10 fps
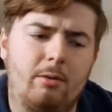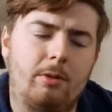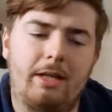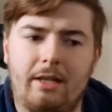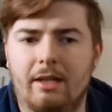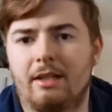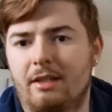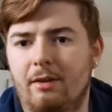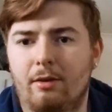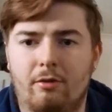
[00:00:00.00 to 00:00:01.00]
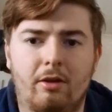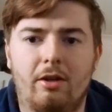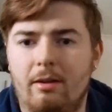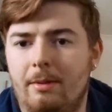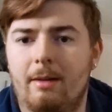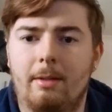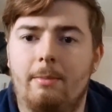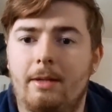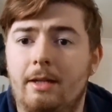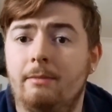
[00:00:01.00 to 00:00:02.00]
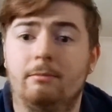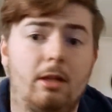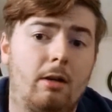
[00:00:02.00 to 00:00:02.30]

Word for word: oh, why are you going to sell the Corolla, blah, blah, blah.